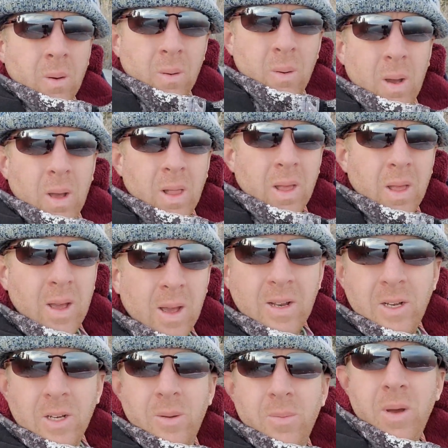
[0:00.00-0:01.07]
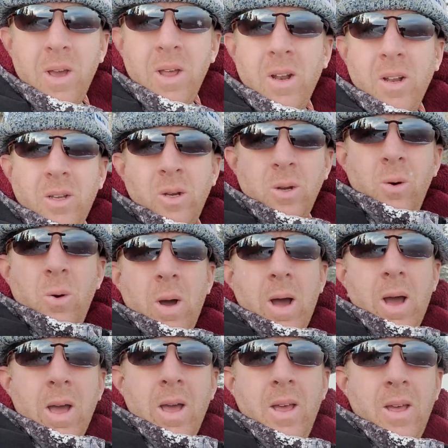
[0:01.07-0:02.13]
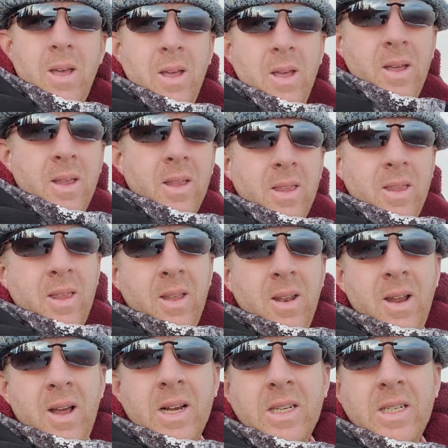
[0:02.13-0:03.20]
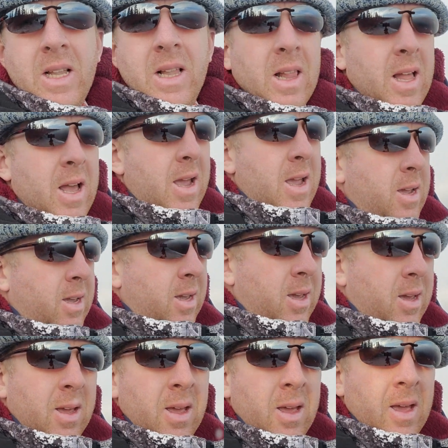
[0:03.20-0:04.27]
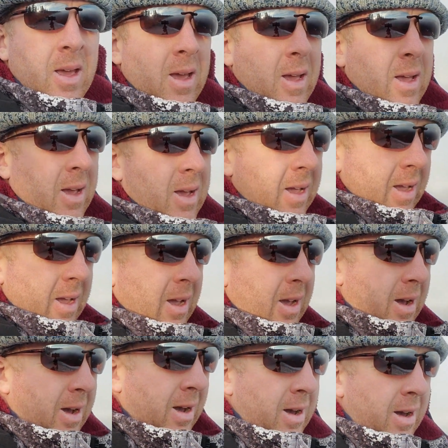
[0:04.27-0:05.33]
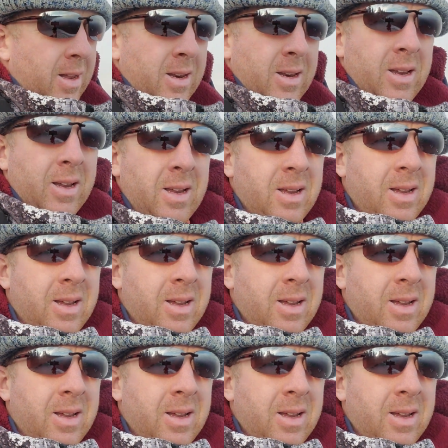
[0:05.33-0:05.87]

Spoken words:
Well, I just made it to the next lake, and